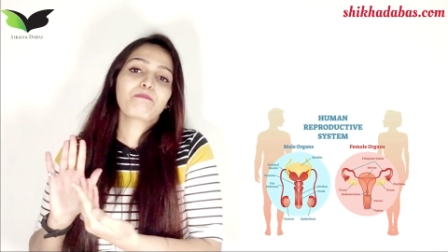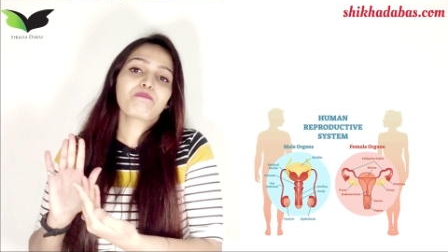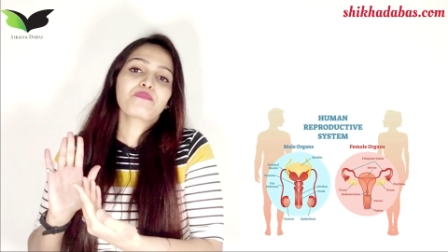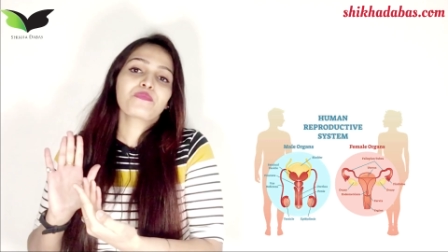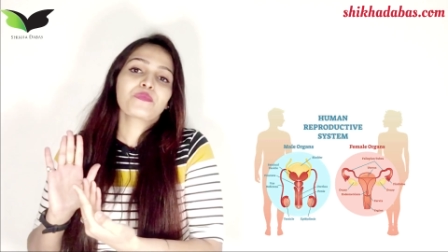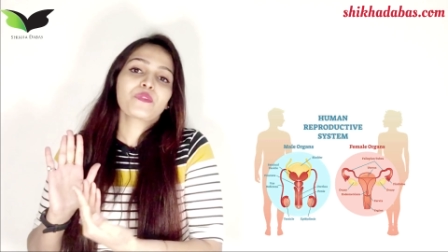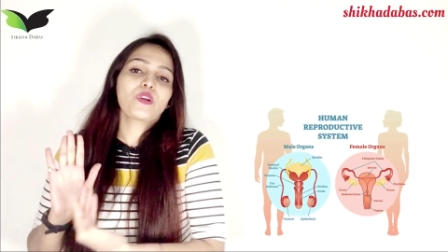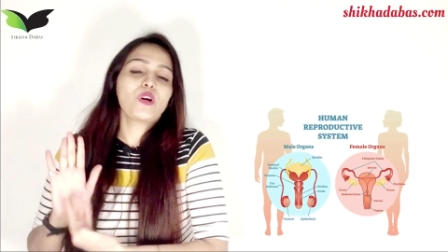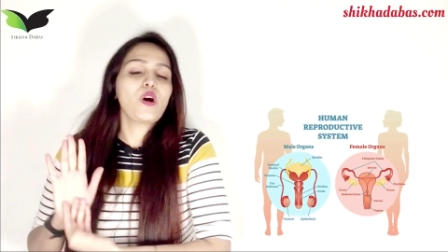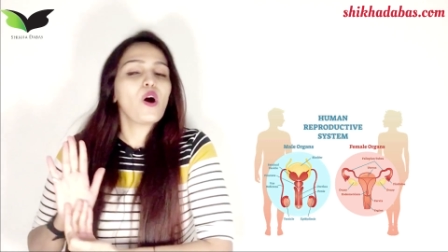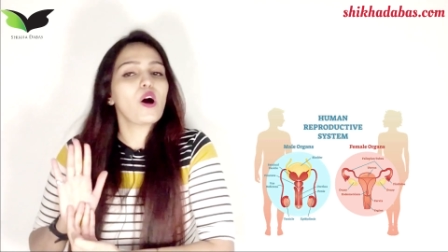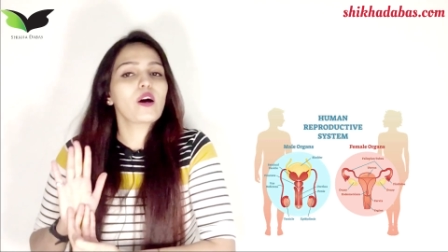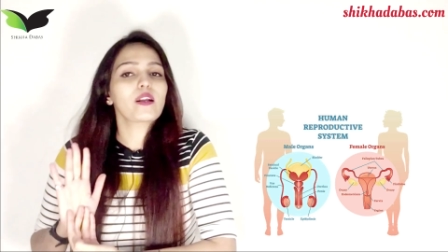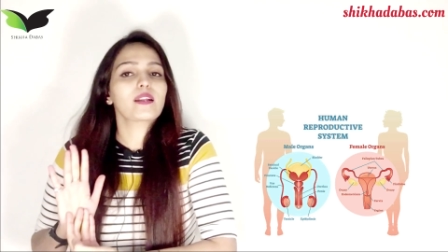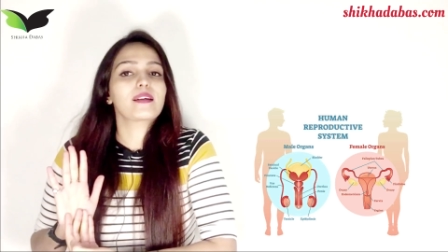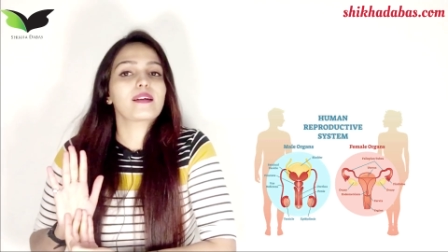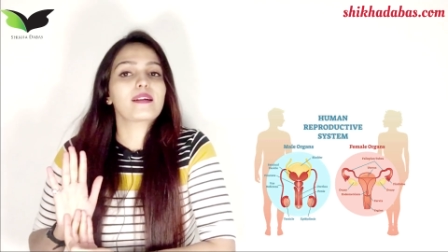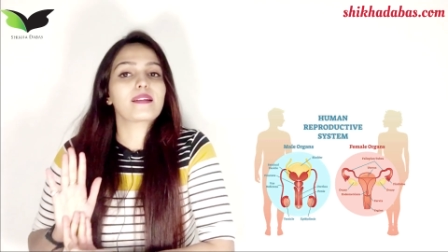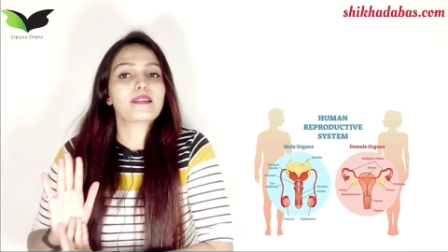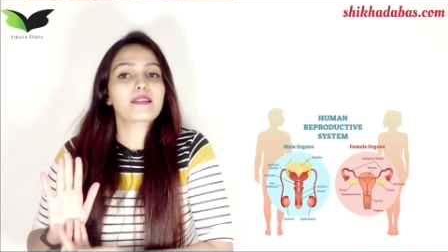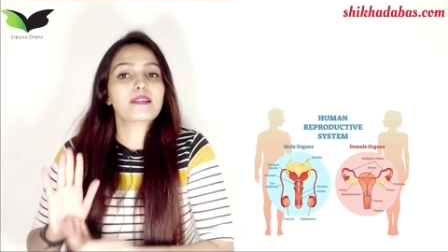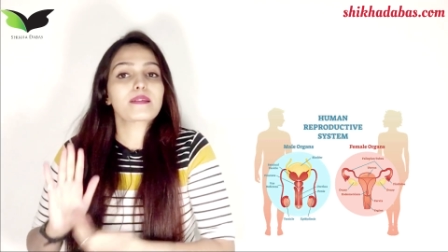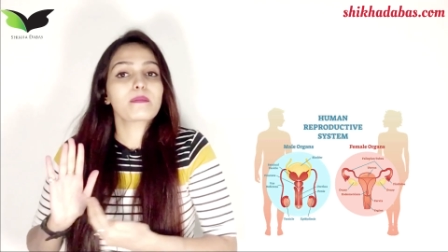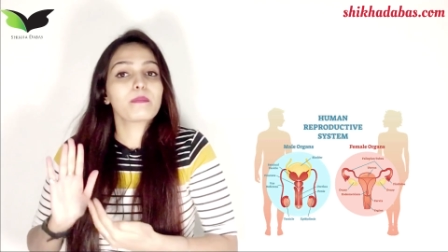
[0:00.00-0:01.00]

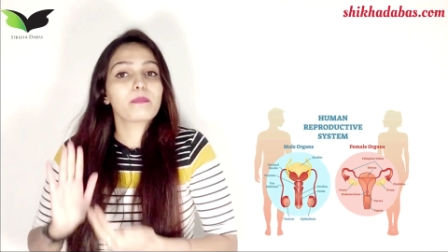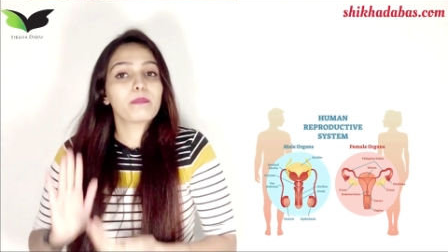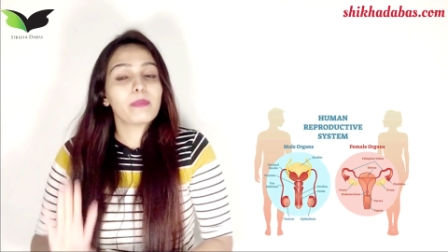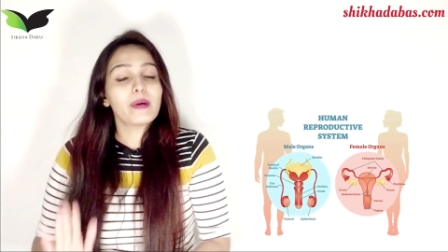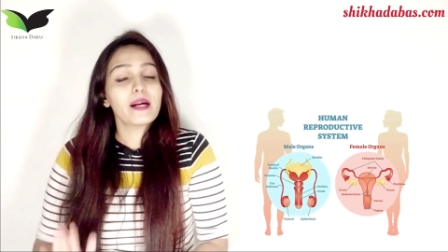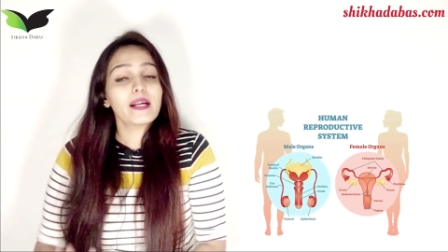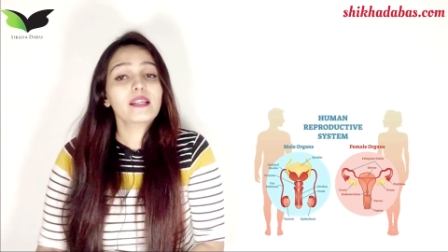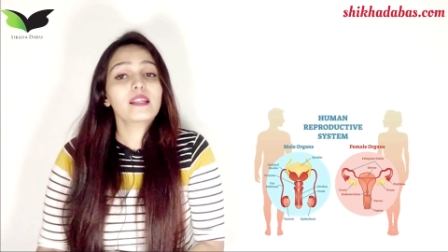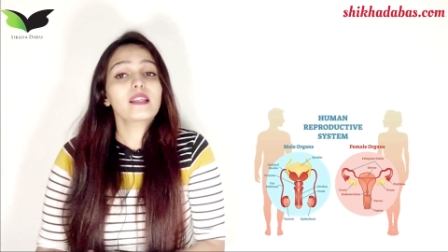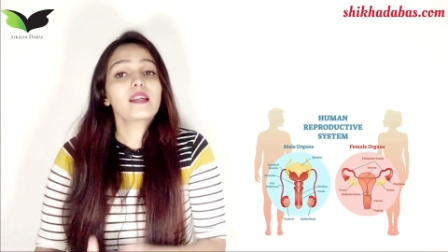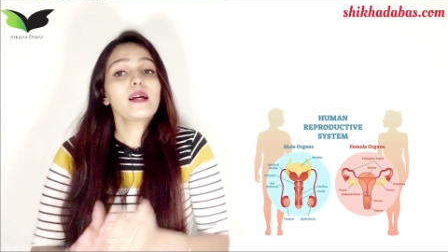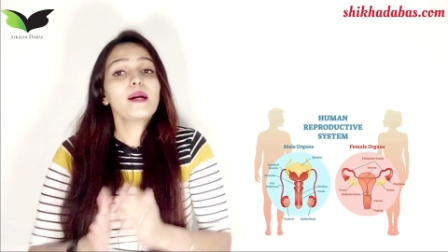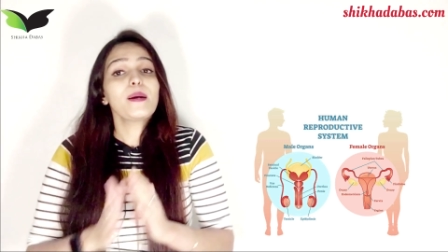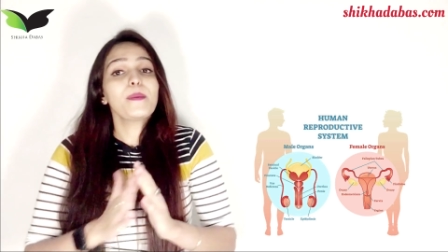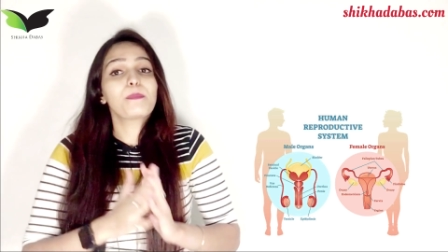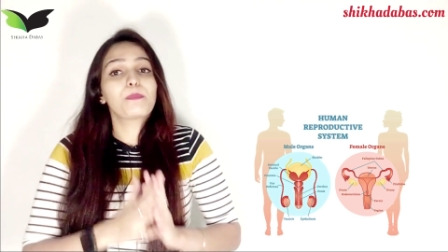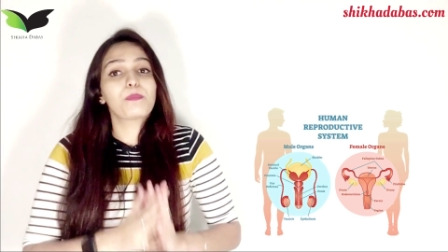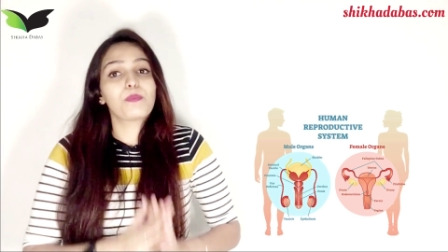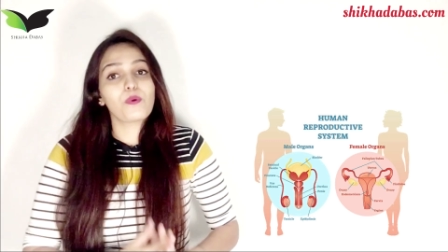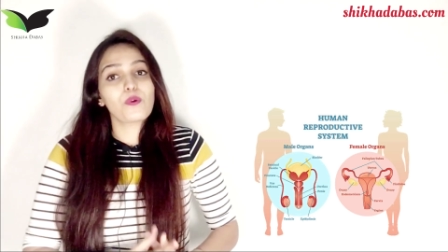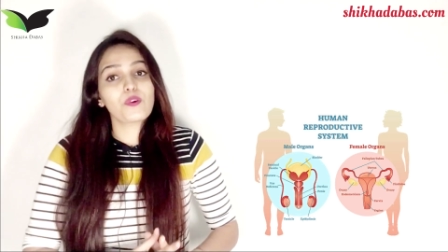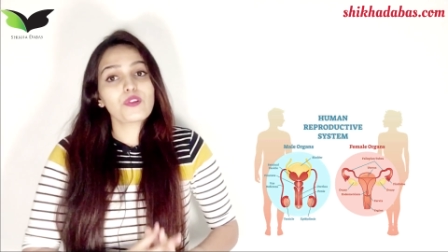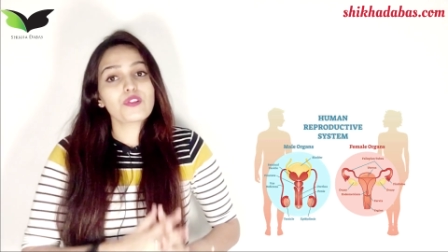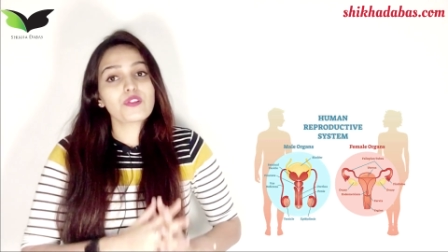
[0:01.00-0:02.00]
organs. But
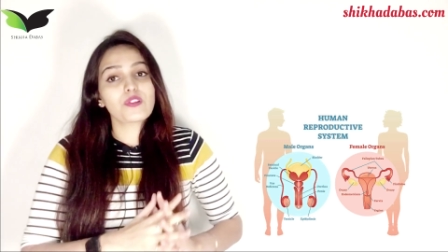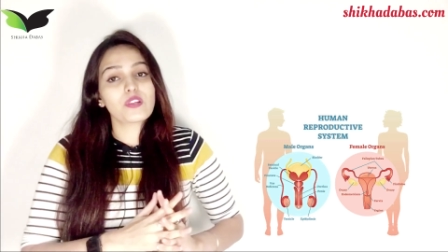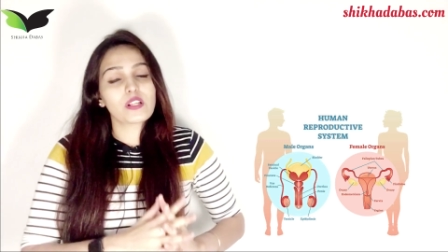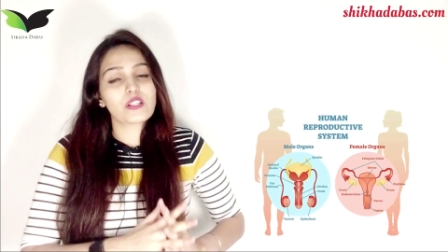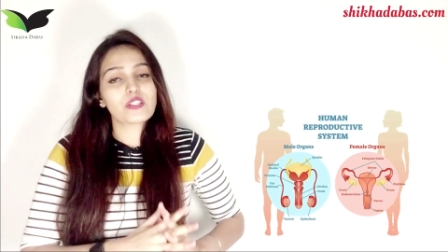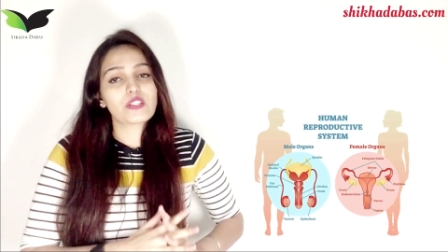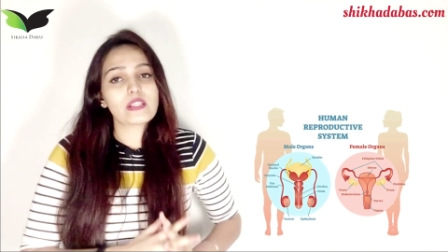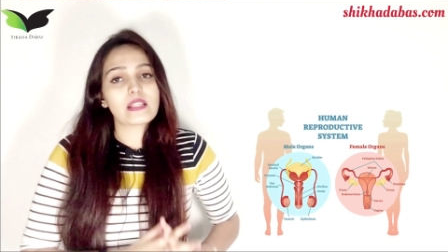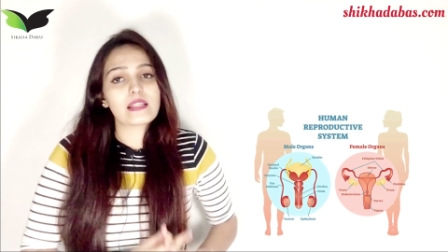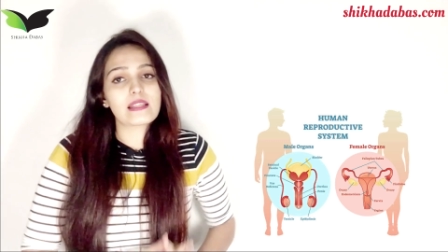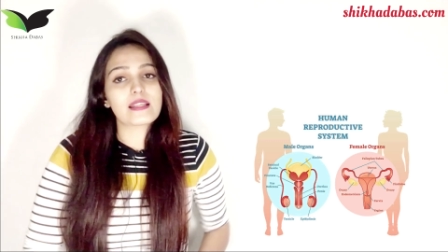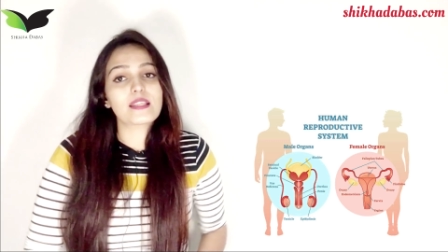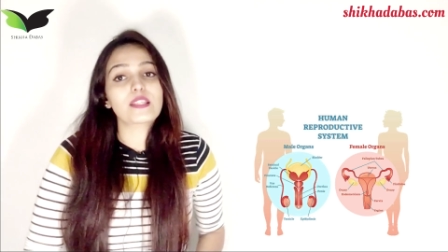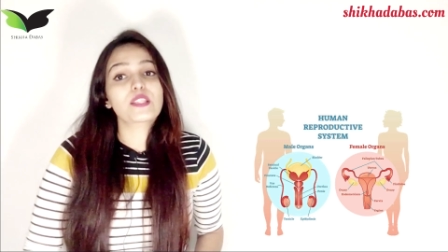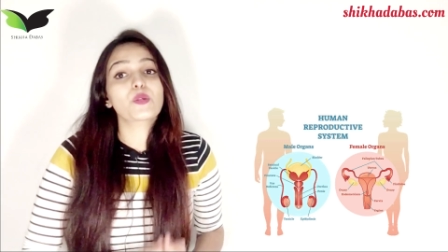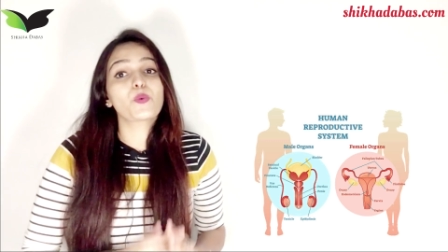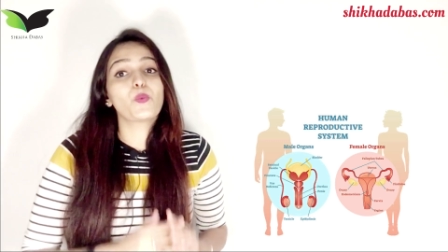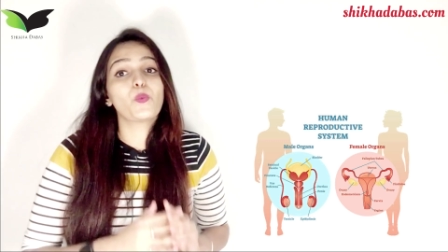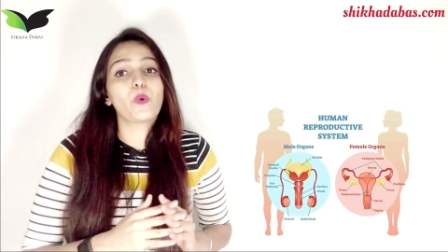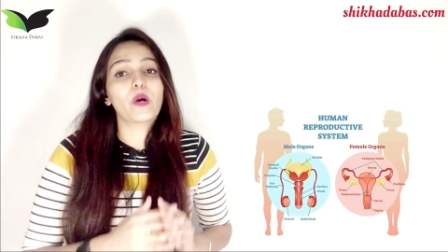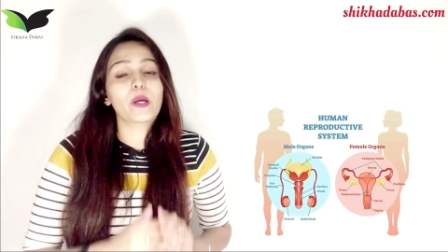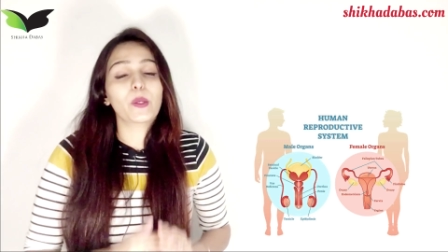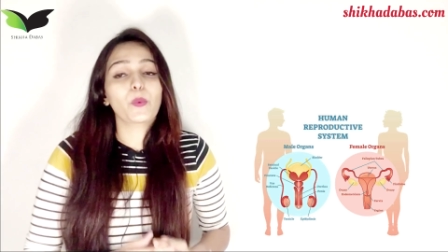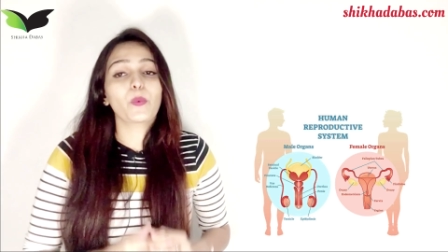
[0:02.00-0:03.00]
post structuralist,
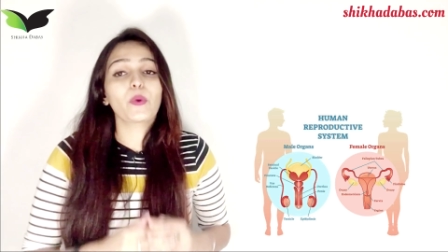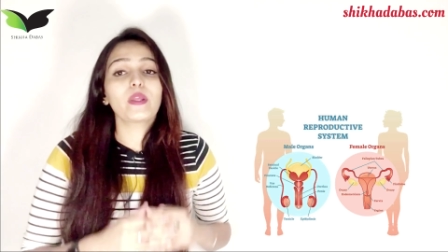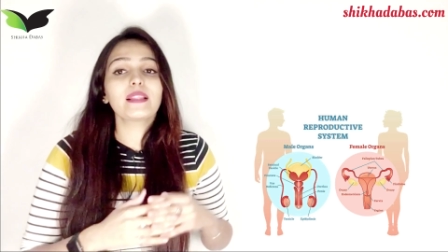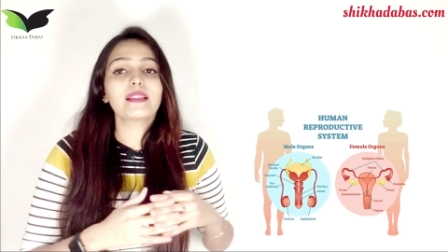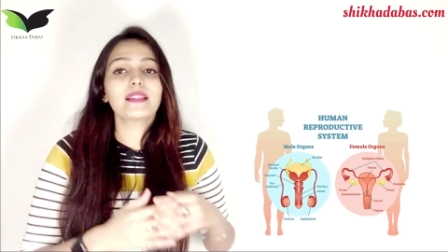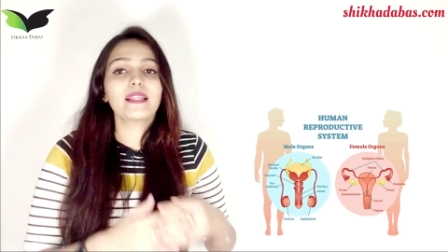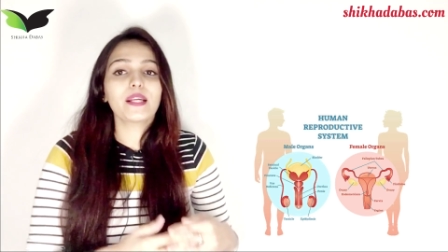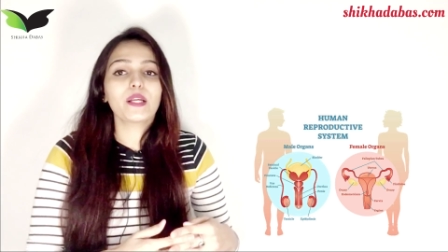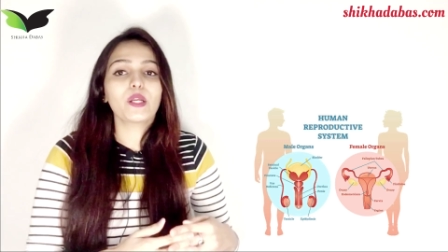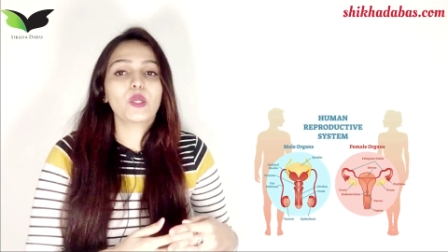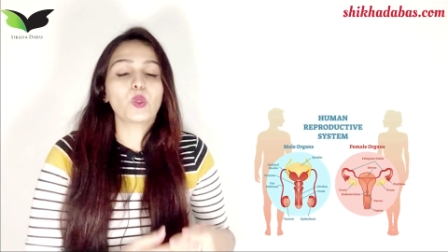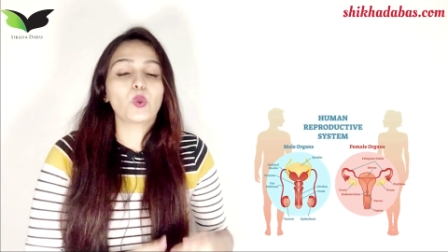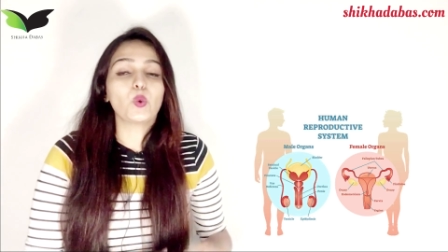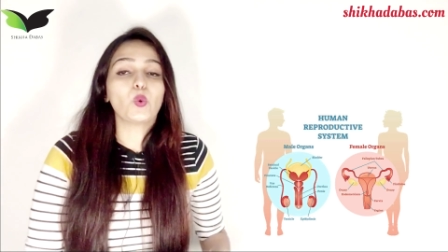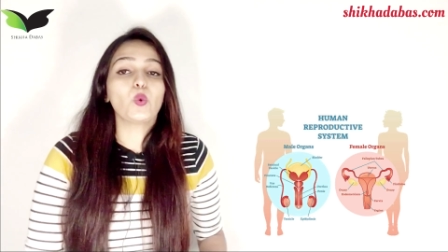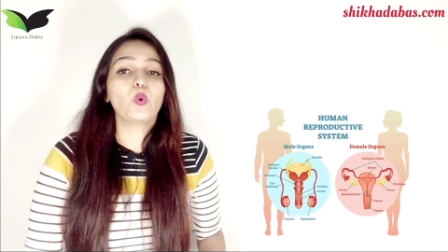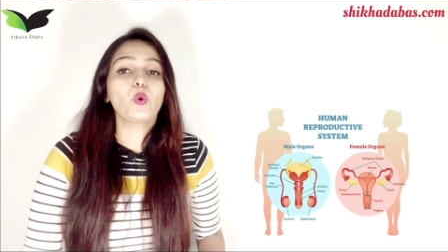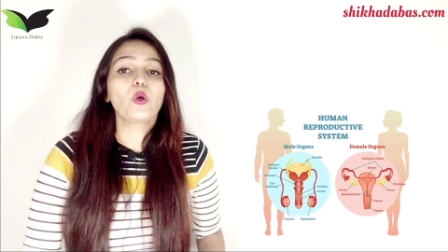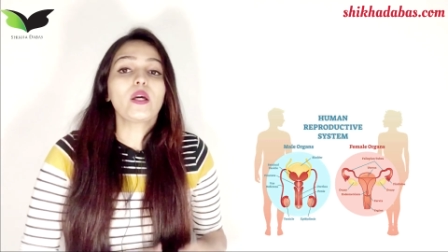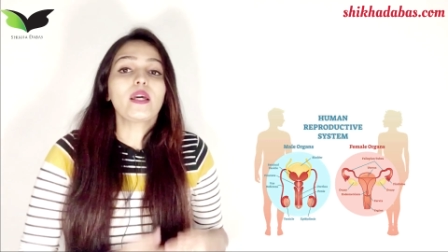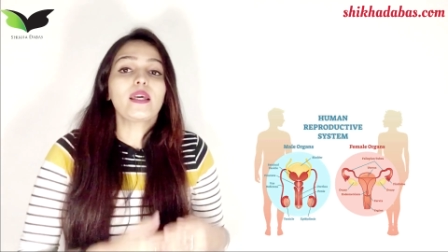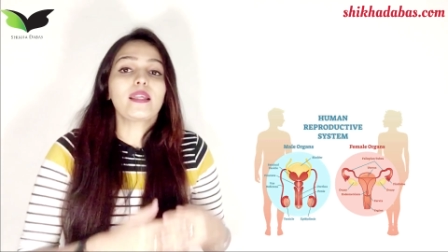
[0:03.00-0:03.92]
what will they do?